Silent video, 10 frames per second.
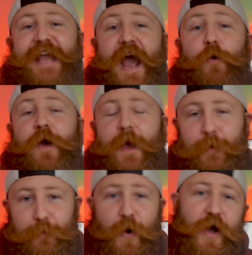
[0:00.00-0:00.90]
now
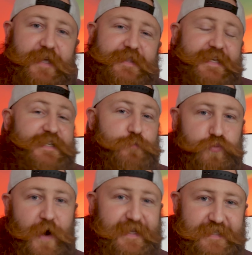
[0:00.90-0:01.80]
by these
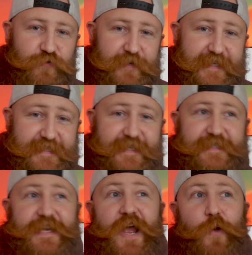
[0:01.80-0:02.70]
Predator
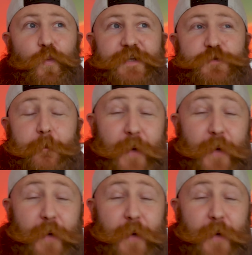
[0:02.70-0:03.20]
releases? Which